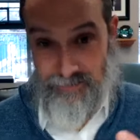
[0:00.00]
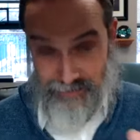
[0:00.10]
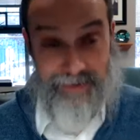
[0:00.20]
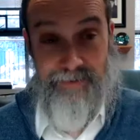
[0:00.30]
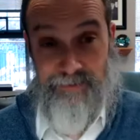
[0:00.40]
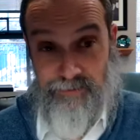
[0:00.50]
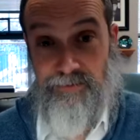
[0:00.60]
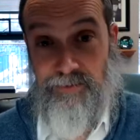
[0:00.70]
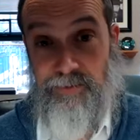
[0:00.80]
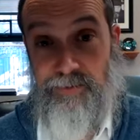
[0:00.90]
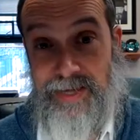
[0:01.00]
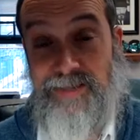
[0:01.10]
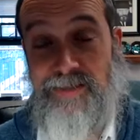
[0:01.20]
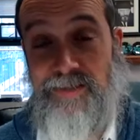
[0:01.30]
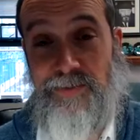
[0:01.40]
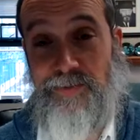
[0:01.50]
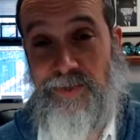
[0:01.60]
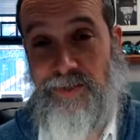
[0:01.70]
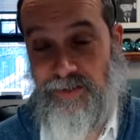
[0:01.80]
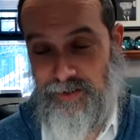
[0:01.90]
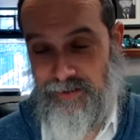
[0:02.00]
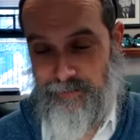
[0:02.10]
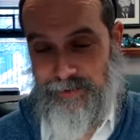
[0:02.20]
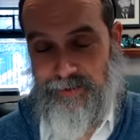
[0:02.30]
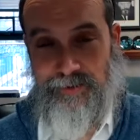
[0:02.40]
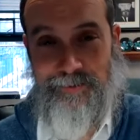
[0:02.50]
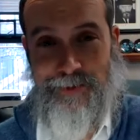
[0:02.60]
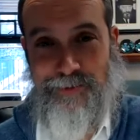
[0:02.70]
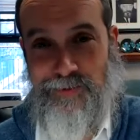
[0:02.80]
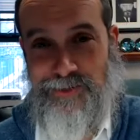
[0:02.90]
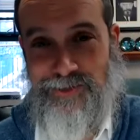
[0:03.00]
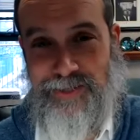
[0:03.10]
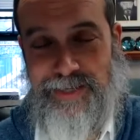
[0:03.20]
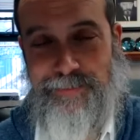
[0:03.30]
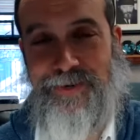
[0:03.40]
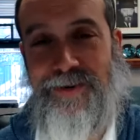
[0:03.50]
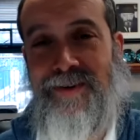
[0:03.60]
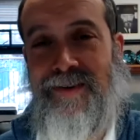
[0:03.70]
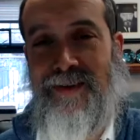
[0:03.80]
Yeah, uh, through yes, if, if a, uh, my uh, my Christian neighbor